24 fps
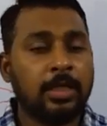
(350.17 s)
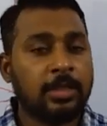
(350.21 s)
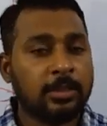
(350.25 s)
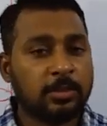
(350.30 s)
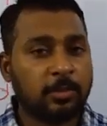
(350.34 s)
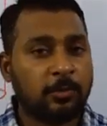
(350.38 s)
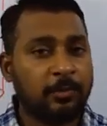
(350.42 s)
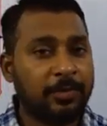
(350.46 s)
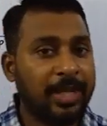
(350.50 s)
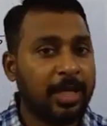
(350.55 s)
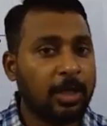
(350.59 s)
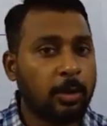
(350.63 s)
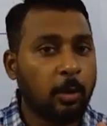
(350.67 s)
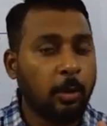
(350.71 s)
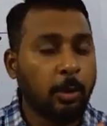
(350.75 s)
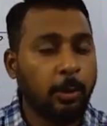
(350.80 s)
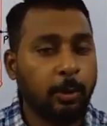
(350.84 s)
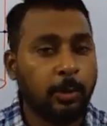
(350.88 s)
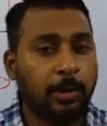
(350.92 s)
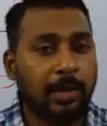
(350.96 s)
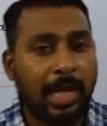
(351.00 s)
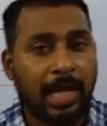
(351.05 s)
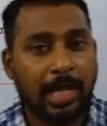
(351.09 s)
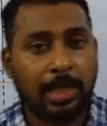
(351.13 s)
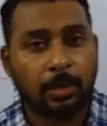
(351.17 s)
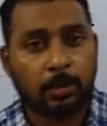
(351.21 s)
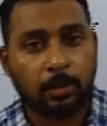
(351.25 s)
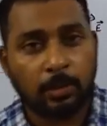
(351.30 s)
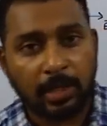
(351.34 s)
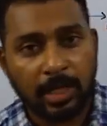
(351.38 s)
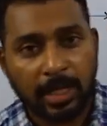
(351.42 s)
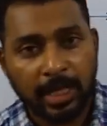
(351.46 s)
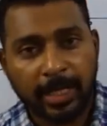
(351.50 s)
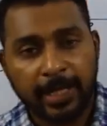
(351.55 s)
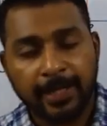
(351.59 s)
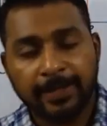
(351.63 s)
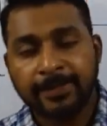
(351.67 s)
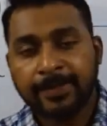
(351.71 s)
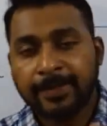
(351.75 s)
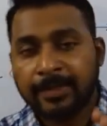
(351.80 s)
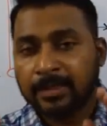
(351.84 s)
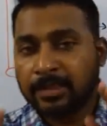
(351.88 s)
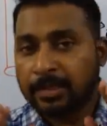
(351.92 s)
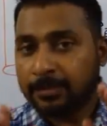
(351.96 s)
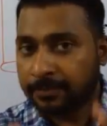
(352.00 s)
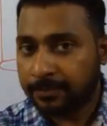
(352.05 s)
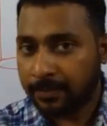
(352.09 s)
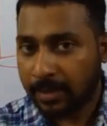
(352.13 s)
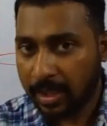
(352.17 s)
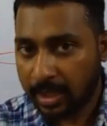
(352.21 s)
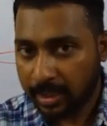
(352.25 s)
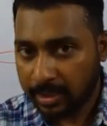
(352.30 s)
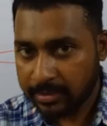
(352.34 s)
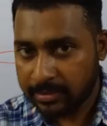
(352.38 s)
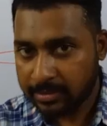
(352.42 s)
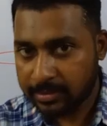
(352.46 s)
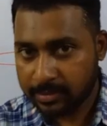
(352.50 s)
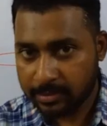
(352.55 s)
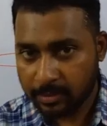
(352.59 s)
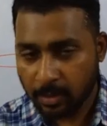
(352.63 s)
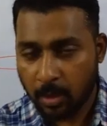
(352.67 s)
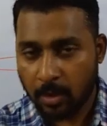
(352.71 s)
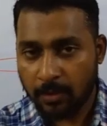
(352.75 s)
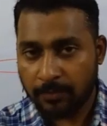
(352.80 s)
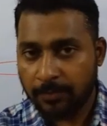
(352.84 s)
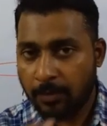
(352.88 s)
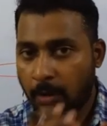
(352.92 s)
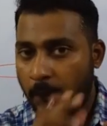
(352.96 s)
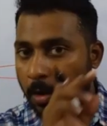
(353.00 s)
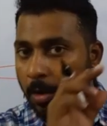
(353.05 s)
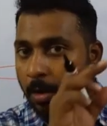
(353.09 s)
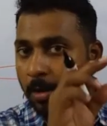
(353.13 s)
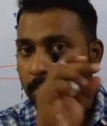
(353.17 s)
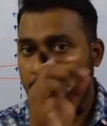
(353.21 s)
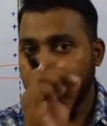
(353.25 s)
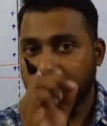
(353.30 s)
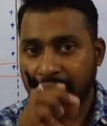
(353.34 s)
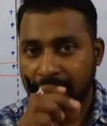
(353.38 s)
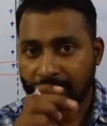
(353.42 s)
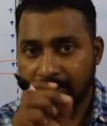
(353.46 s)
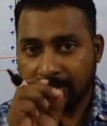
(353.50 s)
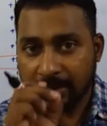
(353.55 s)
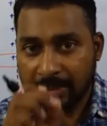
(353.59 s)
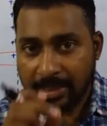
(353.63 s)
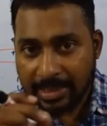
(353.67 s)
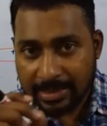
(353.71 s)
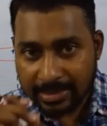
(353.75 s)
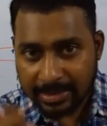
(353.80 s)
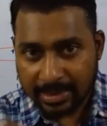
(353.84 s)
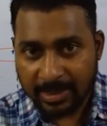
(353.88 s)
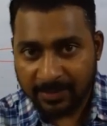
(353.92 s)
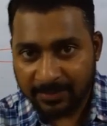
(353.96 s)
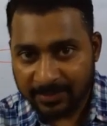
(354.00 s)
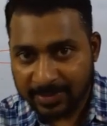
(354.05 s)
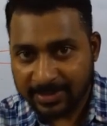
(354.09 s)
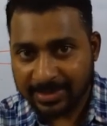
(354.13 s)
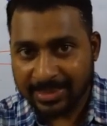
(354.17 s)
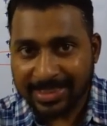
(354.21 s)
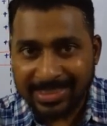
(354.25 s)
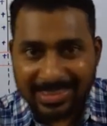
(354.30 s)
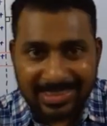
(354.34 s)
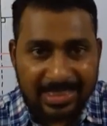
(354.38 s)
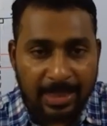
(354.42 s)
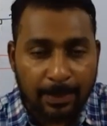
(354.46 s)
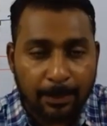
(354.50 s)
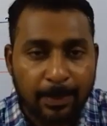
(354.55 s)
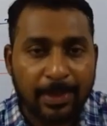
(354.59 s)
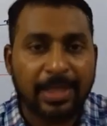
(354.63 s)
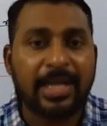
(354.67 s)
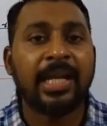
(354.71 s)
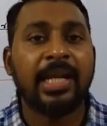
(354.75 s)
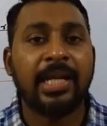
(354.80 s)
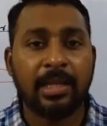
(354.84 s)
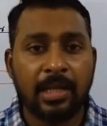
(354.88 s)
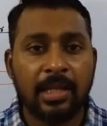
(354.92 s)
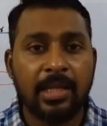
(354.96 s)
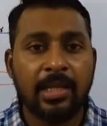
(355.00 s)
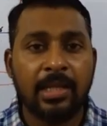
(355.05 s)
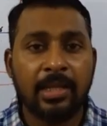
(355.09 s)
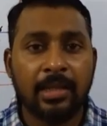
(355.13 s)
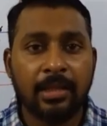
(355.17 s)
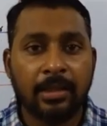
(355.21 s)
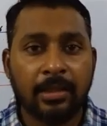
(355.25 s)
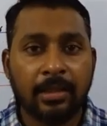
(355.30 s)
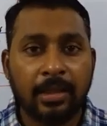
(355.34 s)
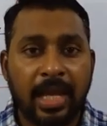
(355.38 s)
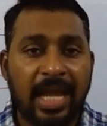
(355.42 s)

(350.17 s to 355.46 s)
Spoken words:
So we are going to calculate the flux of all the three surfaces separately,